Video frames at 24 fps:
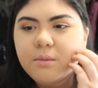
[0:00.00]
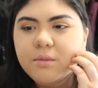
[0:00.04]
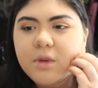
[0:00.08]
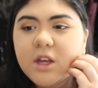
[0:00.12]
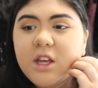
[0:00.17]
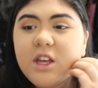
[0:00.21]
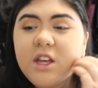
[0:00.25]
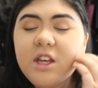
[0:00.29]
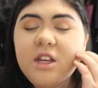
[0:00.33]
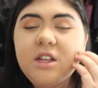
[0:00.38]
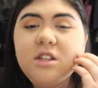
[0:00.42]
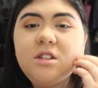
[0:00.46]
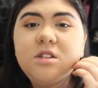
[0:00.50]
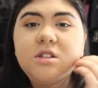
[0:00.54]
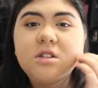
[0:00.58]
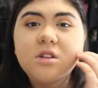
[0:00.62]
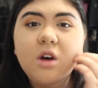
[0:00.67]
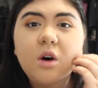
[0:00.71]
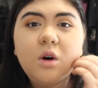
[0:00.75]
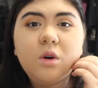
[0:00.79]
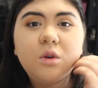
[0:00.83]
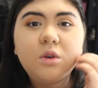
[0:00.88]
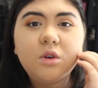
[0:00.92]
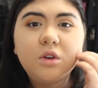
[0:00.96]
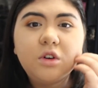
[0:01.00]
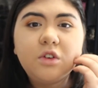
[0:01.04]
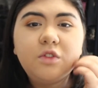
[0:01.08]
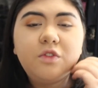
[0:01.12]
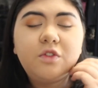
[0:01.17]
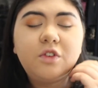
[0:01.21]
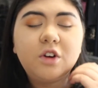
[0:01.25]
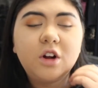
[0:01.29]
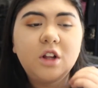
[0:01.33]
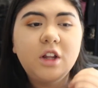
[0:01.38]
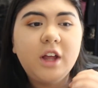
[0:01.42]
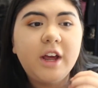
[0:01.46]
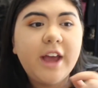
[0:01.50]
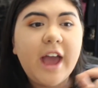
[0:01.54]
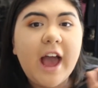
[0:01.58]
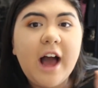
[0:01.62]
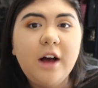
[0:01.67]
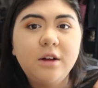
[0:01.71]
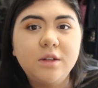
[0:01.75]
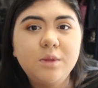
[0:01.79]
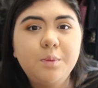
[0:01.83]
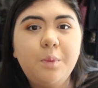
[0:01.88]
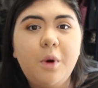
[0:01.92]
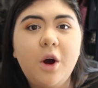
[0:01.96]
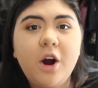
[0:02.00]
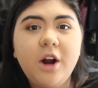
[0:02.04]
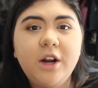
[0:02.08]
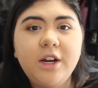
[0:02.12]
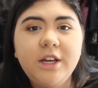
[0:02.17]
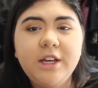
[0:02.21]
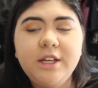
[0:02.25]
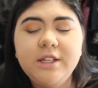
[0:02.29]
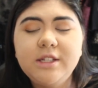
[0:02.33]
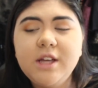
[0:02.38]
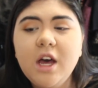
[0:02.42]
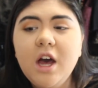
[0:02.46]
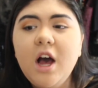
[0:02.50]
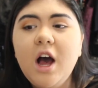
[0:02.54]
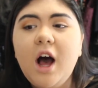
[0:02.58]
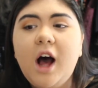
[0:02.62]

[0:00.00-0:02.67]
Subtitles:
He's so good for like house parties.